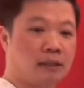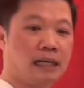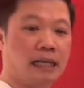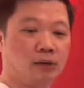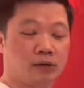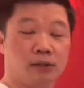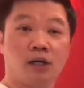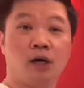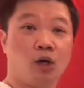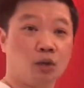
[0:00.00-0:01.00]
how
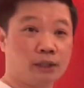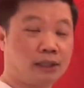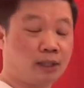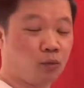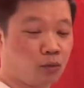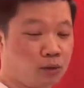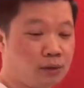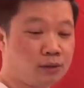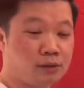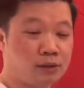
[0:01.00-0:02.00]
all this thing
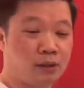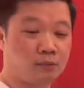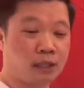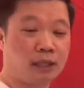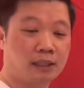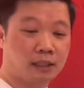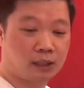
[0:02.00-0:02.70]
works so i'm kind of